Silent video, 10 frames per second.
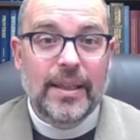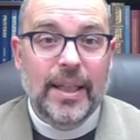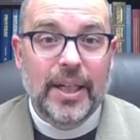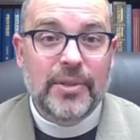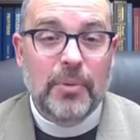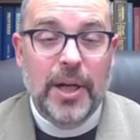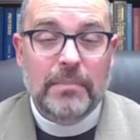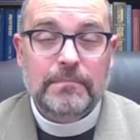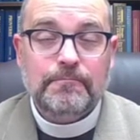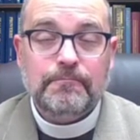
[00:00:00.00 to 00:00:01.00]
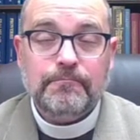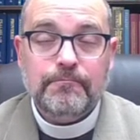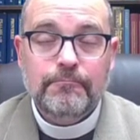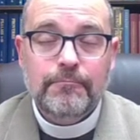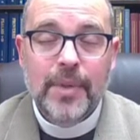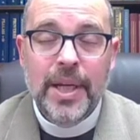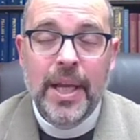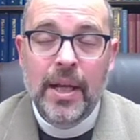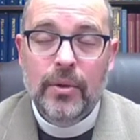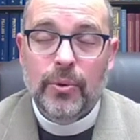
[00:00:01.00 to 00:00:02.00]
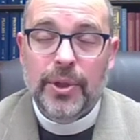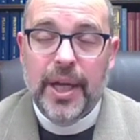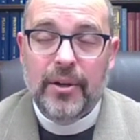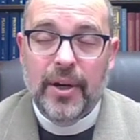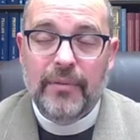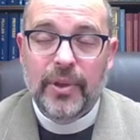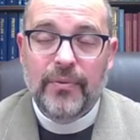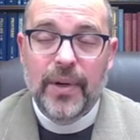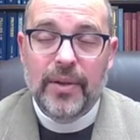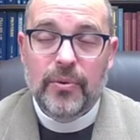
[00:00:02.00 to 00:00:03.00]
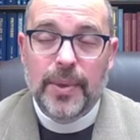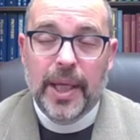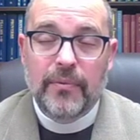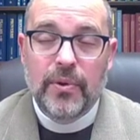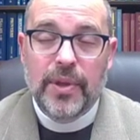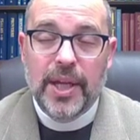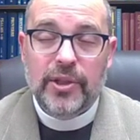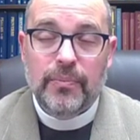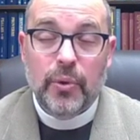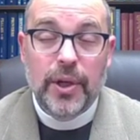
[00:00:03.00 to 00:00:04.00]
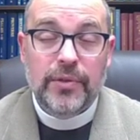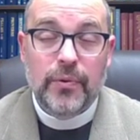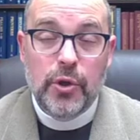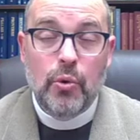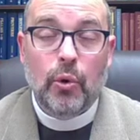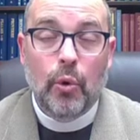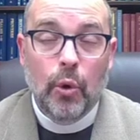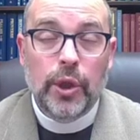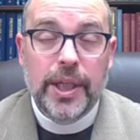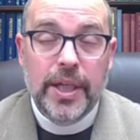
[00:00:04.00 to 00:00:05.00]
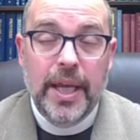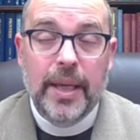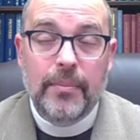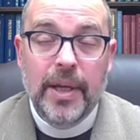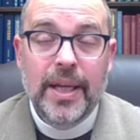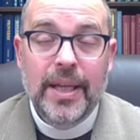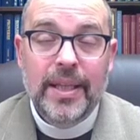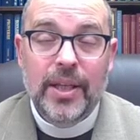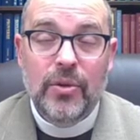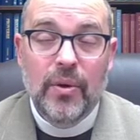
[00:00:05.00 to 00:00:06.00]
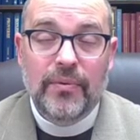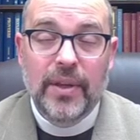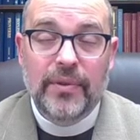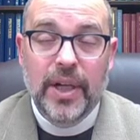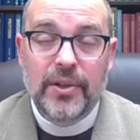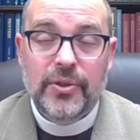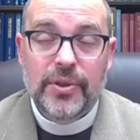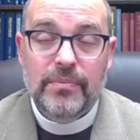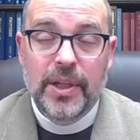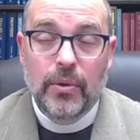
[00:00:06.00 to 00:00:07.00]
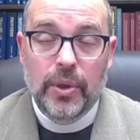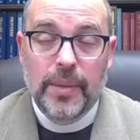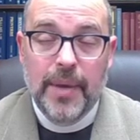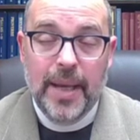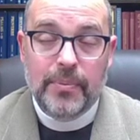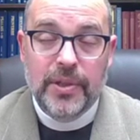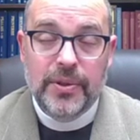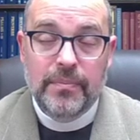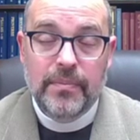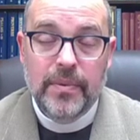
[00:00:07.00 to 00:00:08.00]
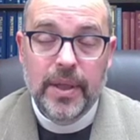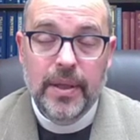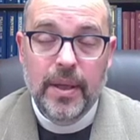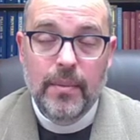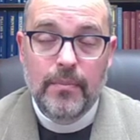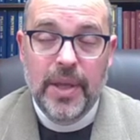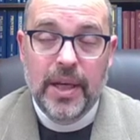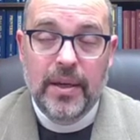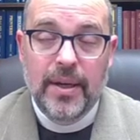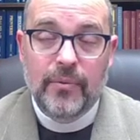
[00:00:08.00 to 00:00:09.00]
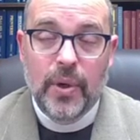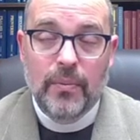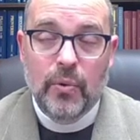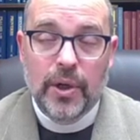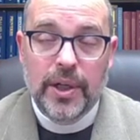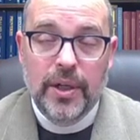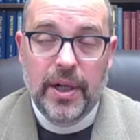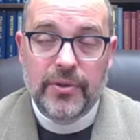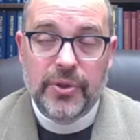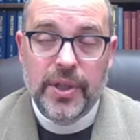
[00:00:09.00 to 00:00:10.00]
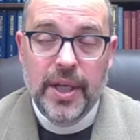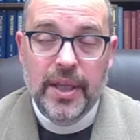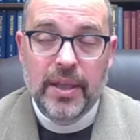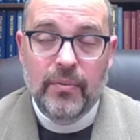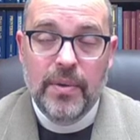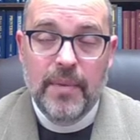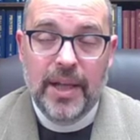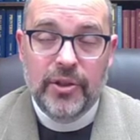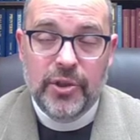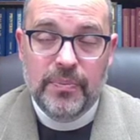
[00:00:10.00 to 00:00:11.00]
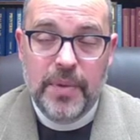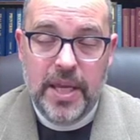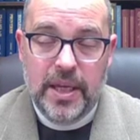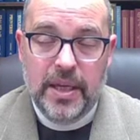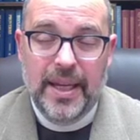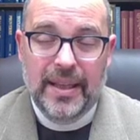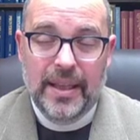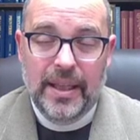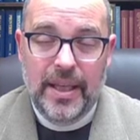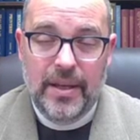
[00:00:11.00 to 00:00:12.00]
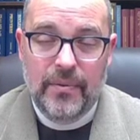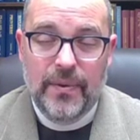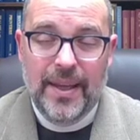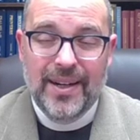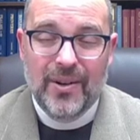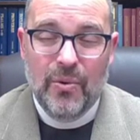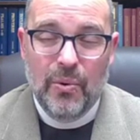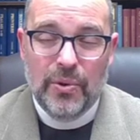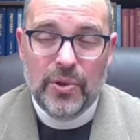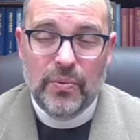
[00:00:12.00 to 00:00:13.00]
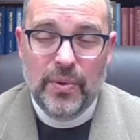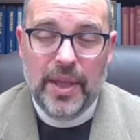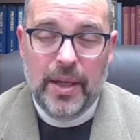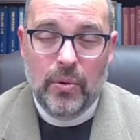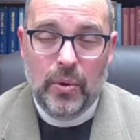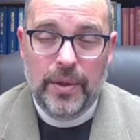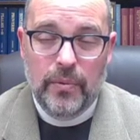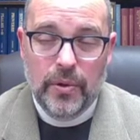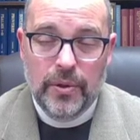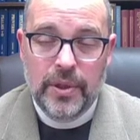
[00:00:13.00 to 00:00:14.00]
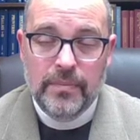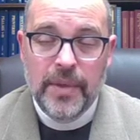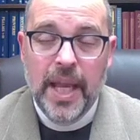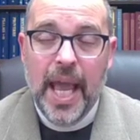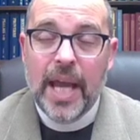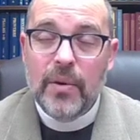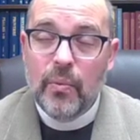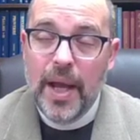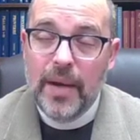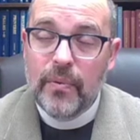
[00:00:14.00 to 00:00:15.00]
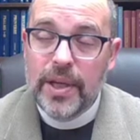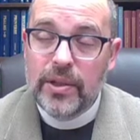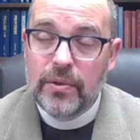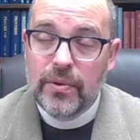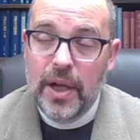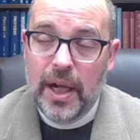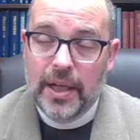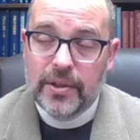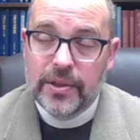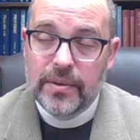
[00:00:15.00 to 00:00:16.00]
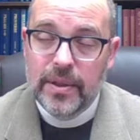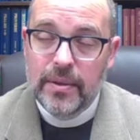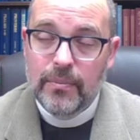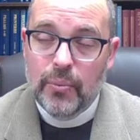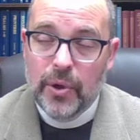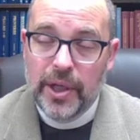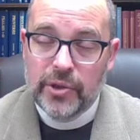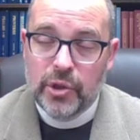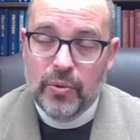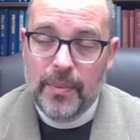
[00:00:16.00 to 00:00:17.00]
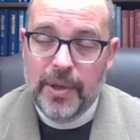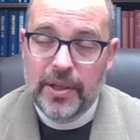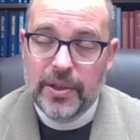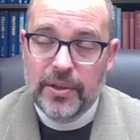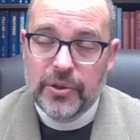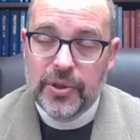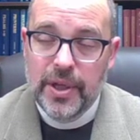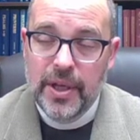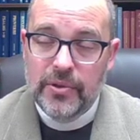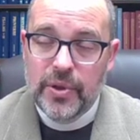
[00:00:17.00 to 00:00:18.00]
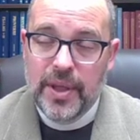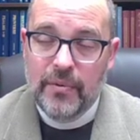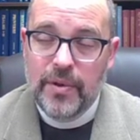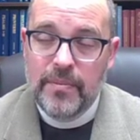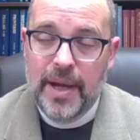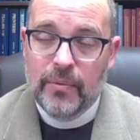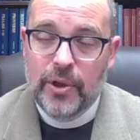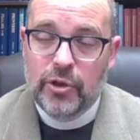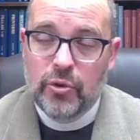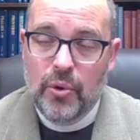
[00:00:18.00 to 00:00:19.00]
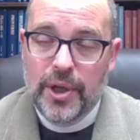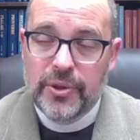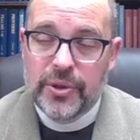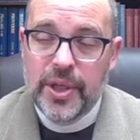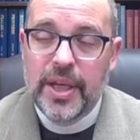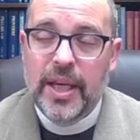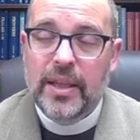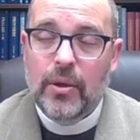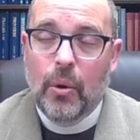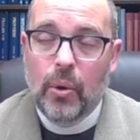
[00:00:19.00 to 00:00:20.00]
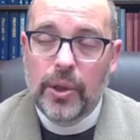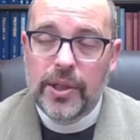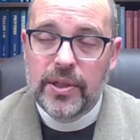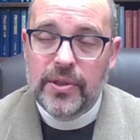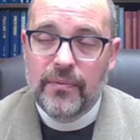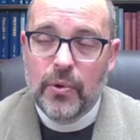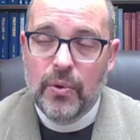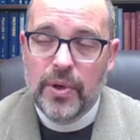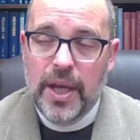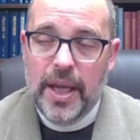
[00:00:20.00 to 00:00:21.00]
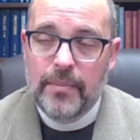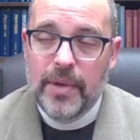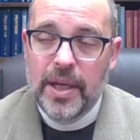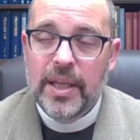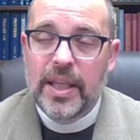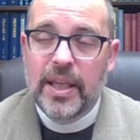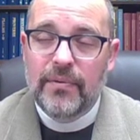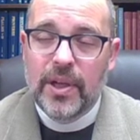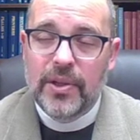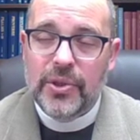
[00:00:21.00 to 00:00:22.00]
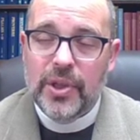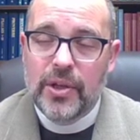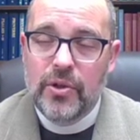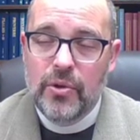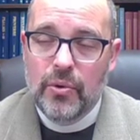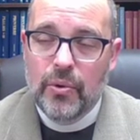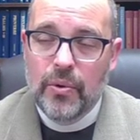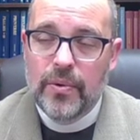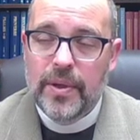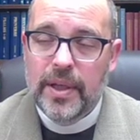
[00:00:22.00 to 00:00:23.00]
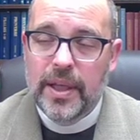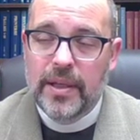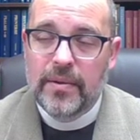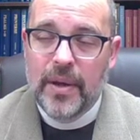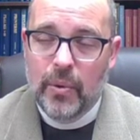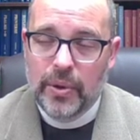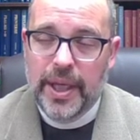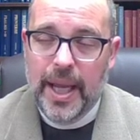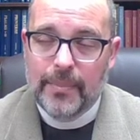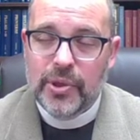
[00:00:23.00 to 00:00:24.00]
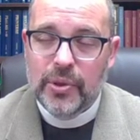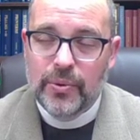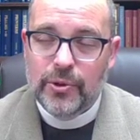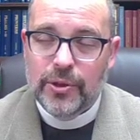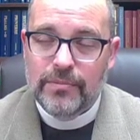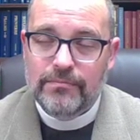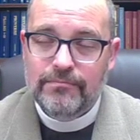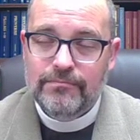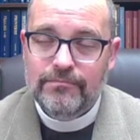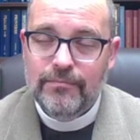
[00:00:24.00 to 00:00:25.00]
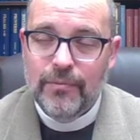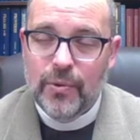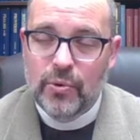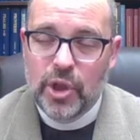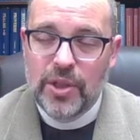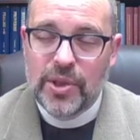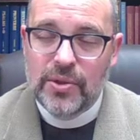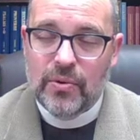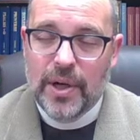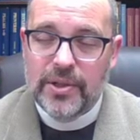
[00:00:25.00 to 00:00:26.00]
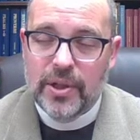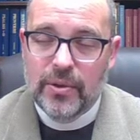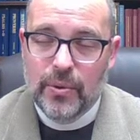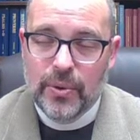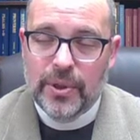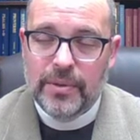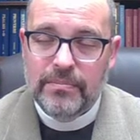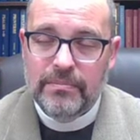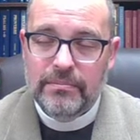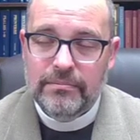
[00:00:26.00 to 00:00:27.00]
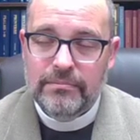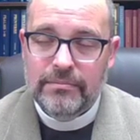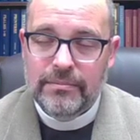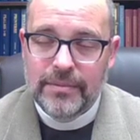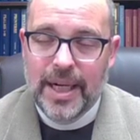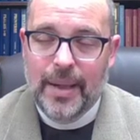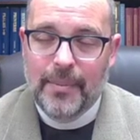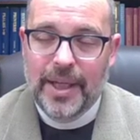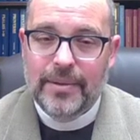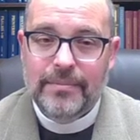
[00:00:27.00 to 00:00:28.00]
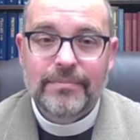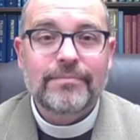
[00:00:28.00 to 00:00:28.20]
Let us pray. Lord God, our Heavenly Father, we give you thanks and praise for your holy name that you have given us in holy baptism. Be it ever at work in us, that we might speak and live in accordance with that holy word, and when we do not, bring us to repentance, so that we might rejoice in the holiness of your name, given us anew in holy absolution. Through Jesus Christ our Lord. Amen.